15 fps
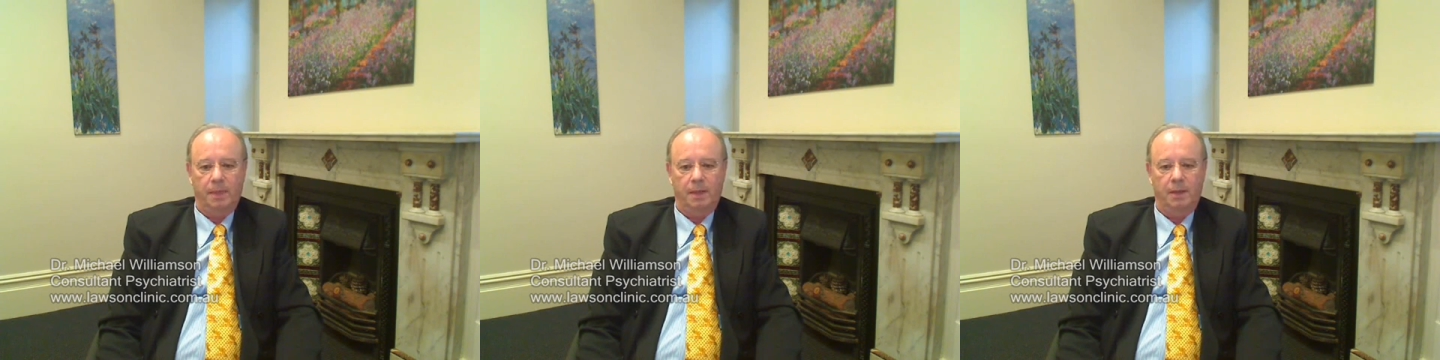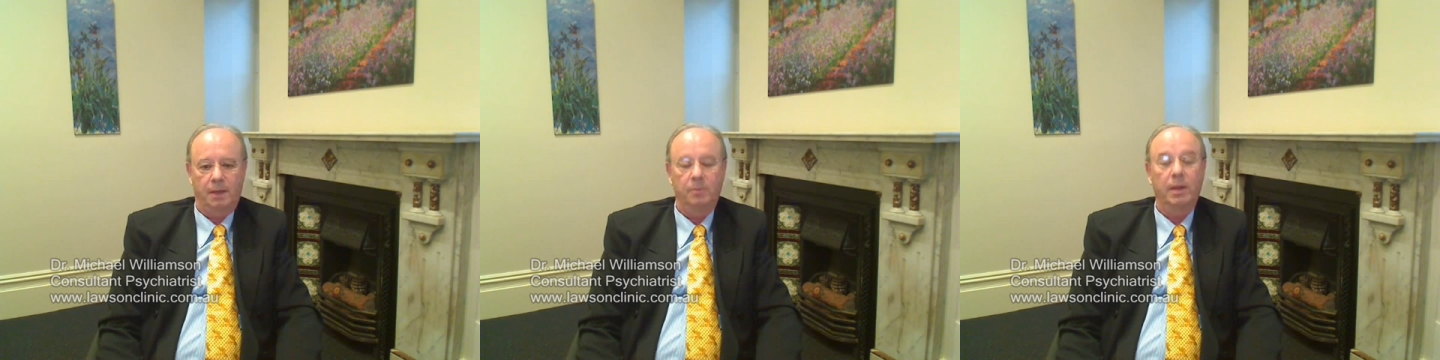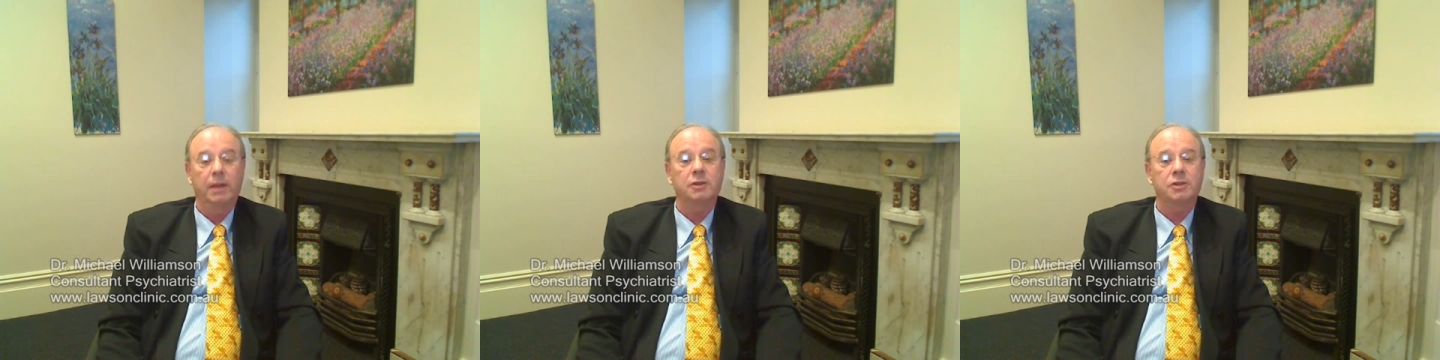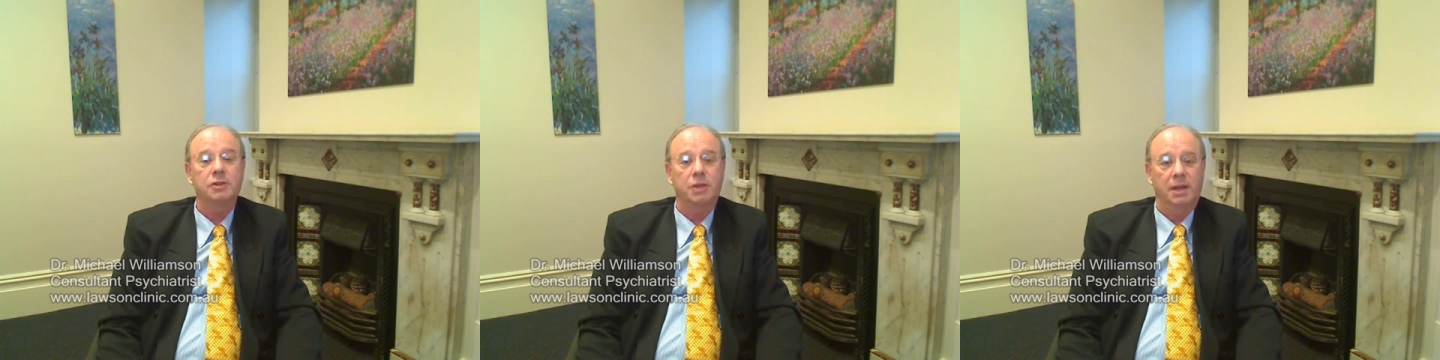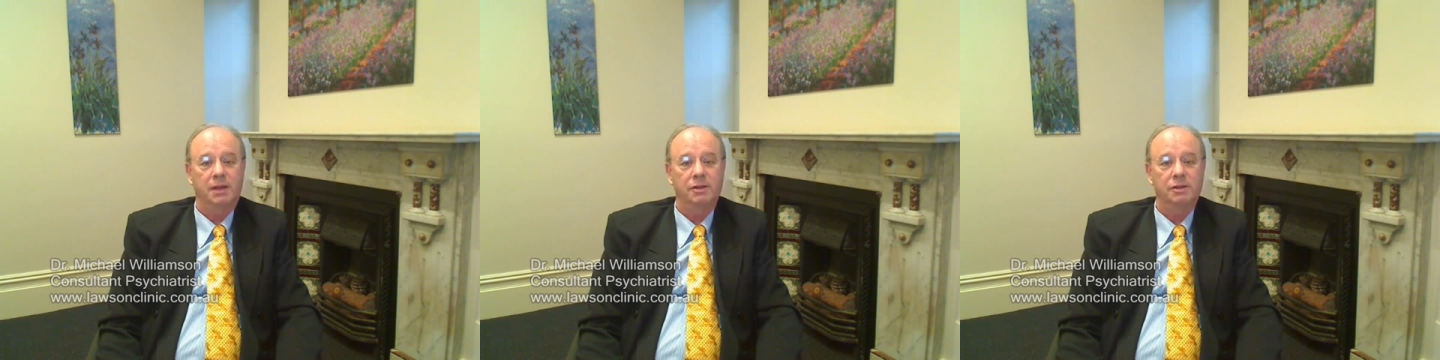and make
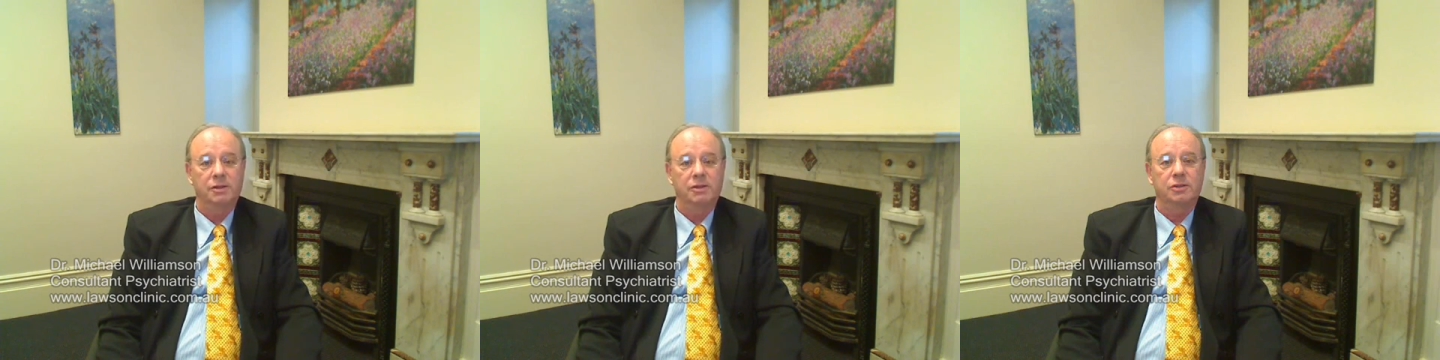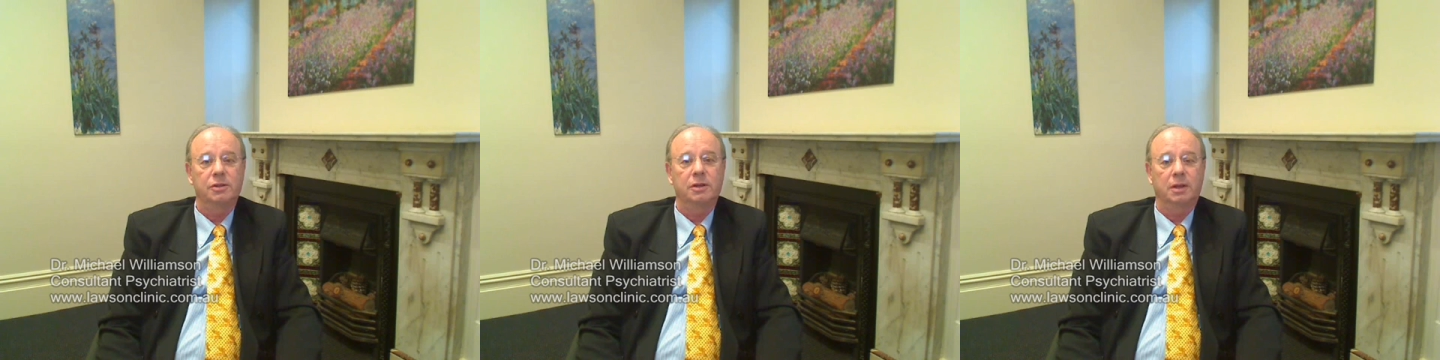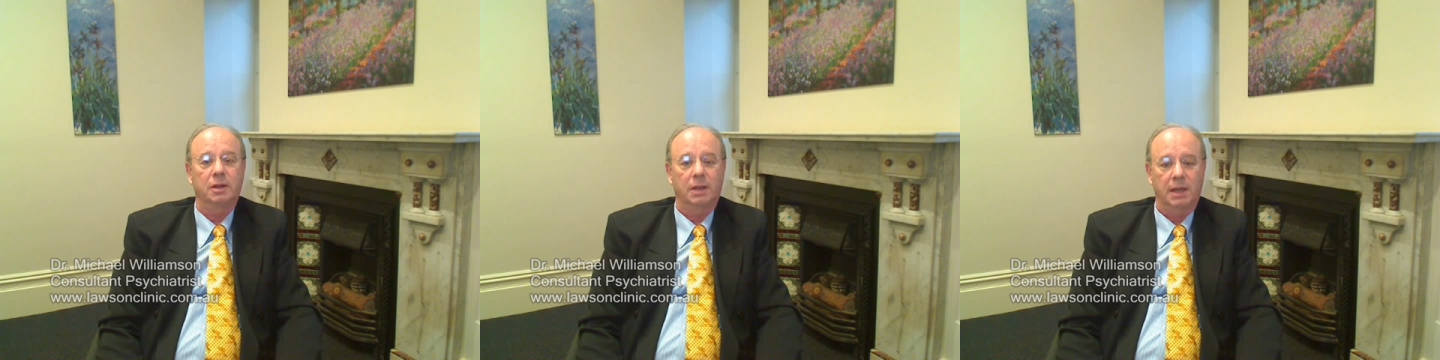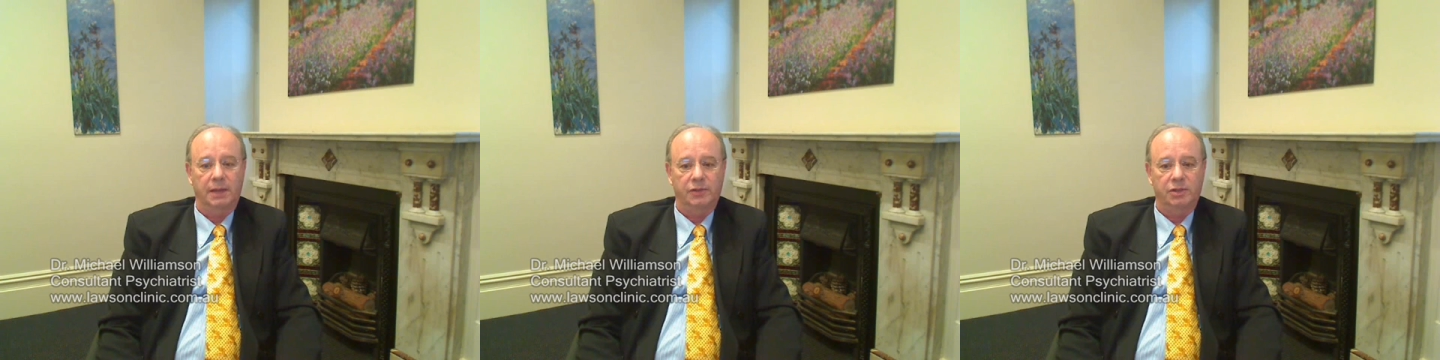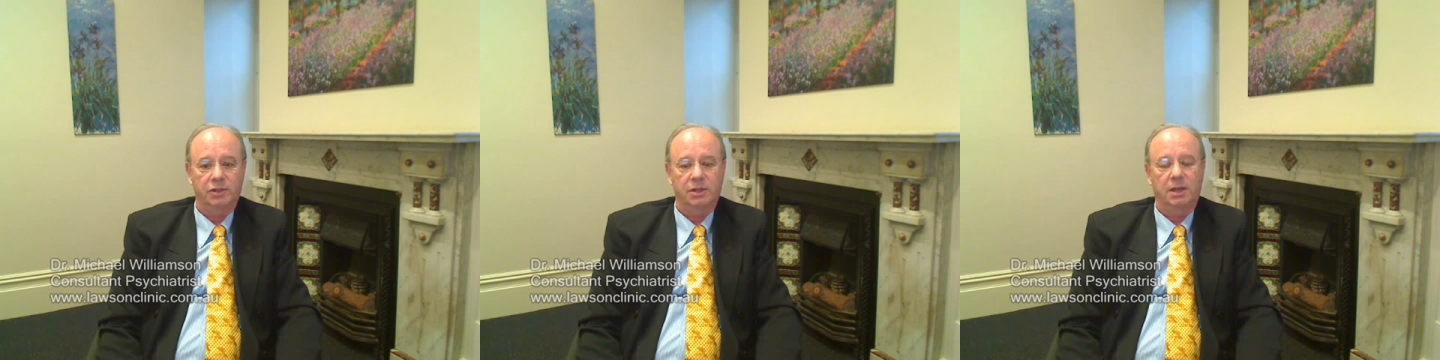changes to your
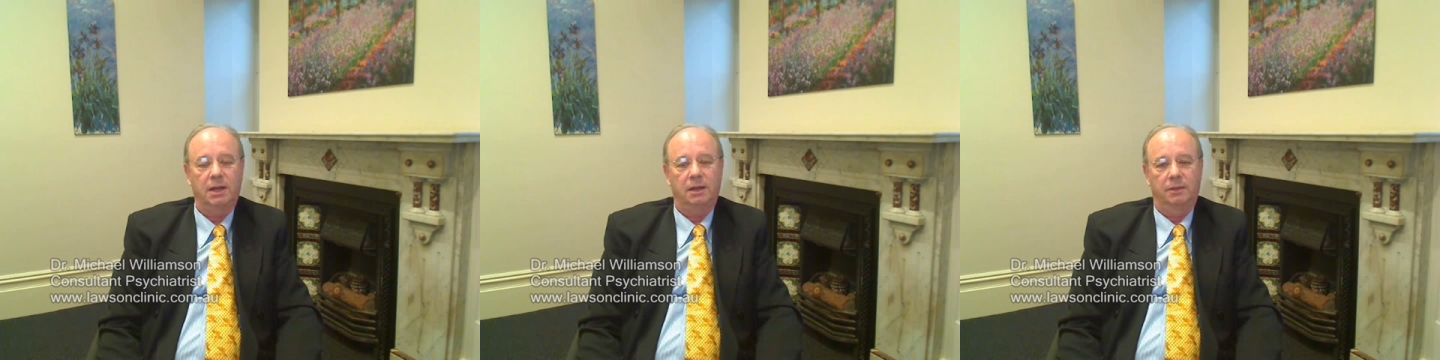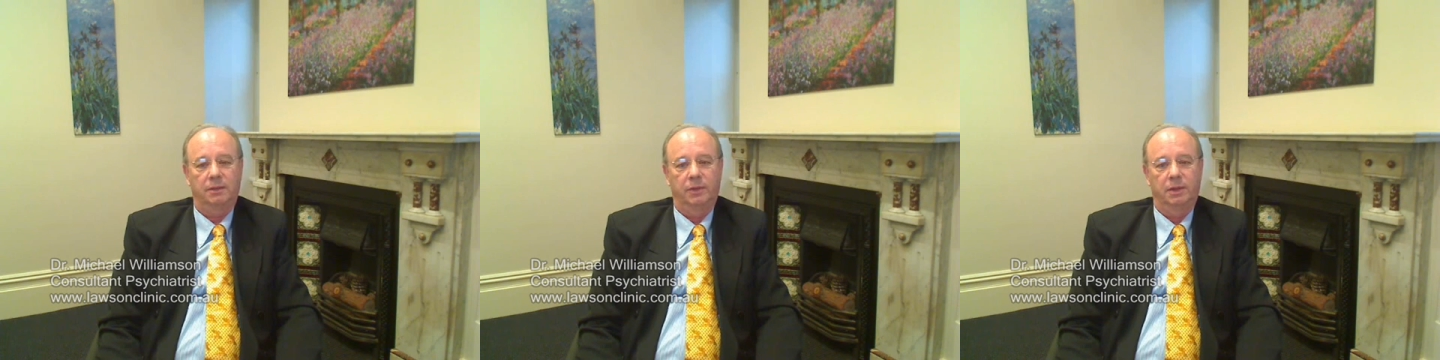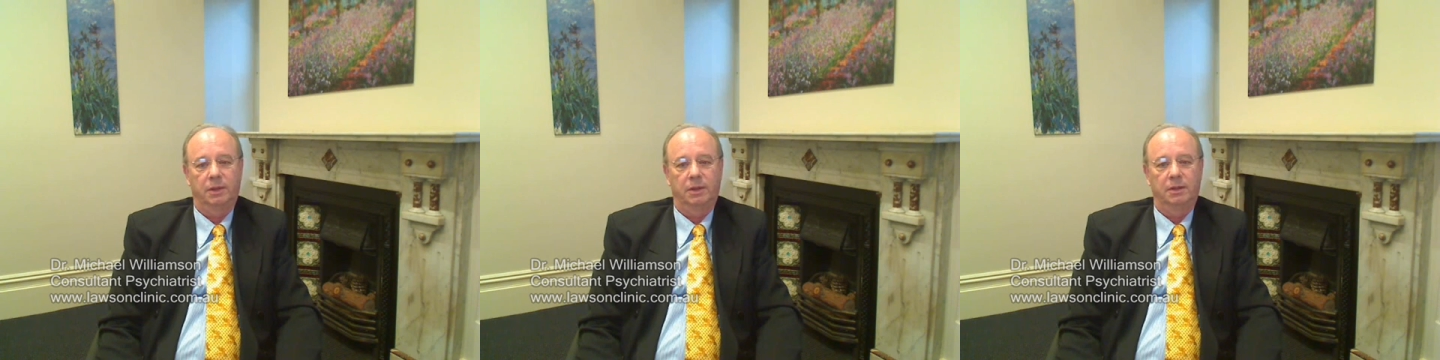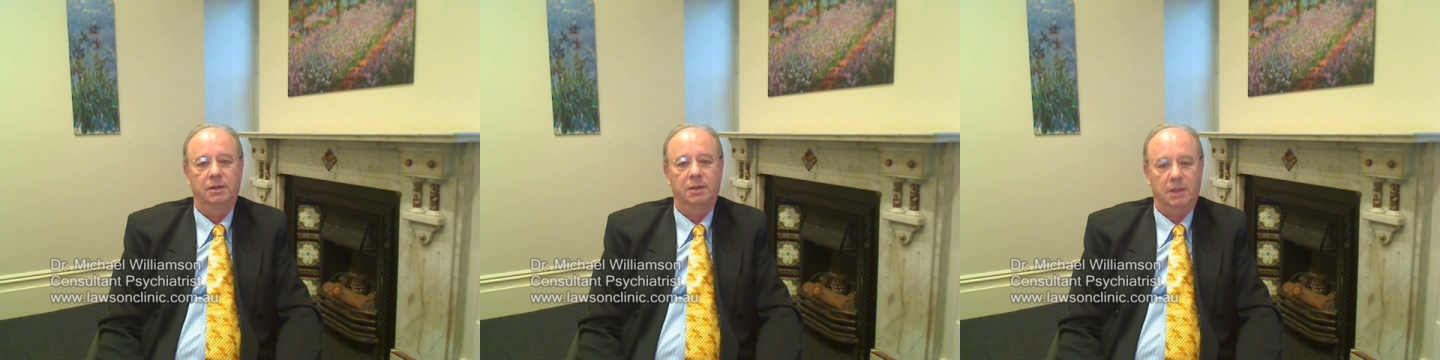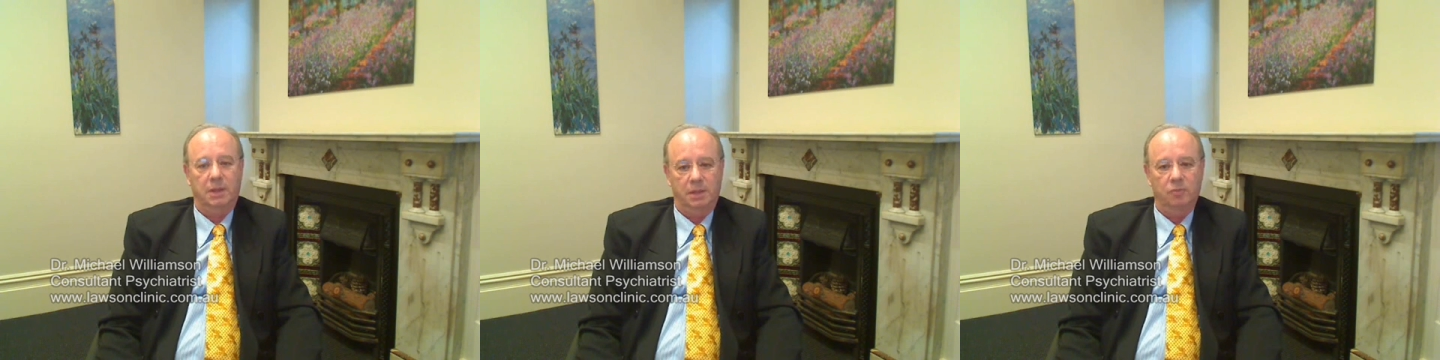lifestyle
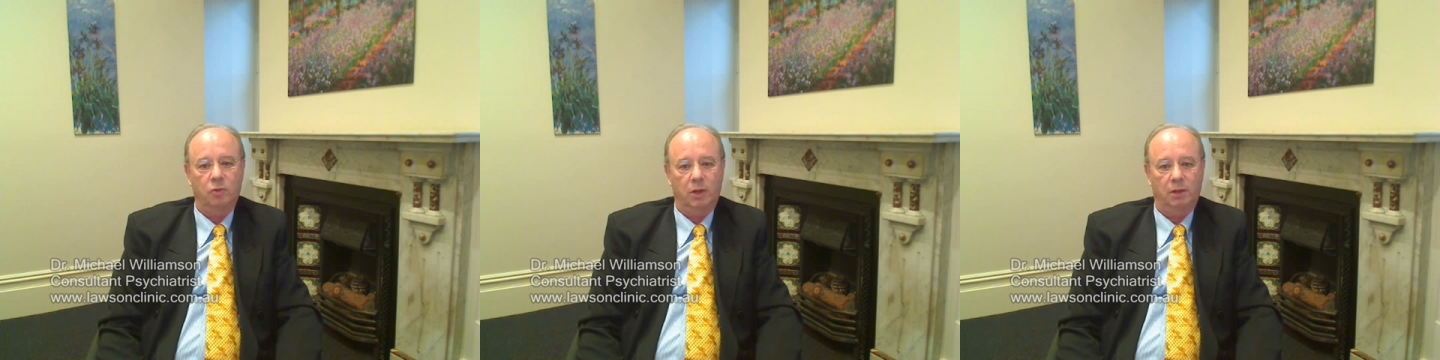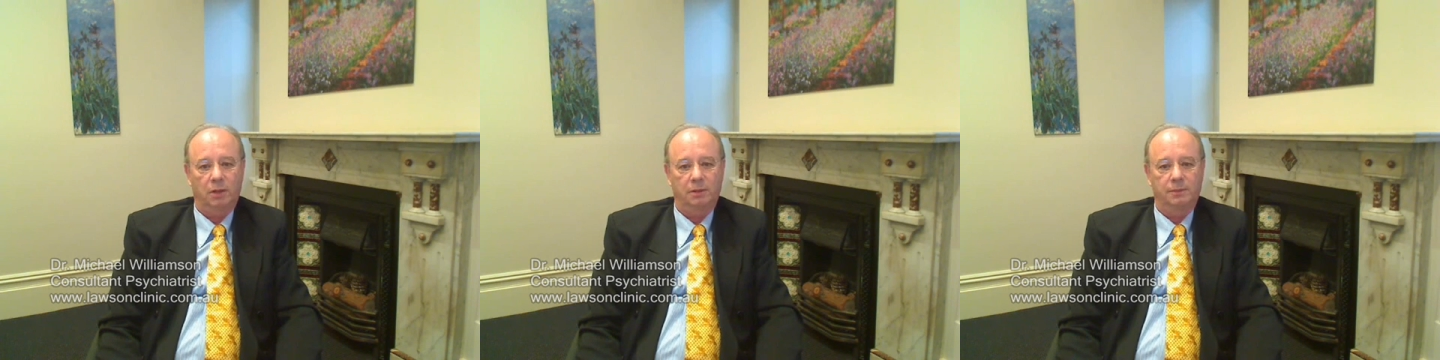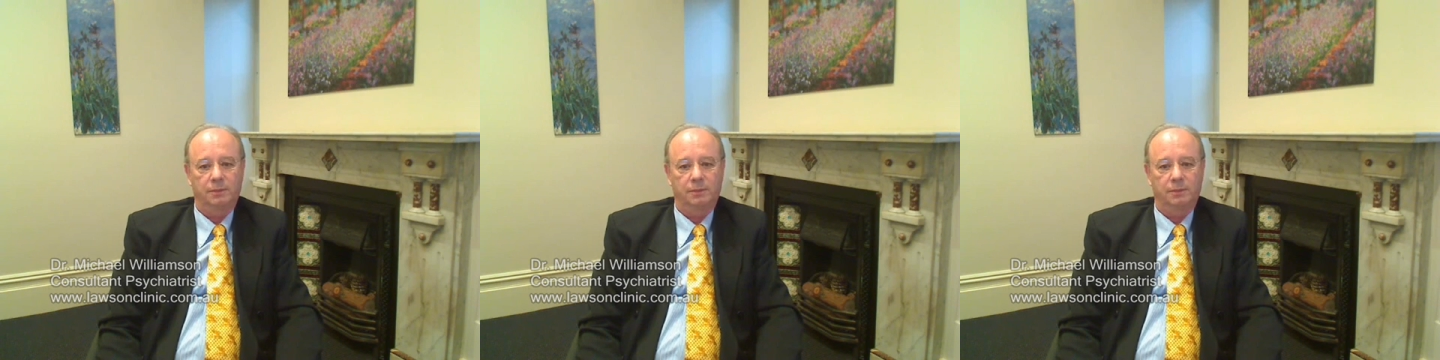to keep well.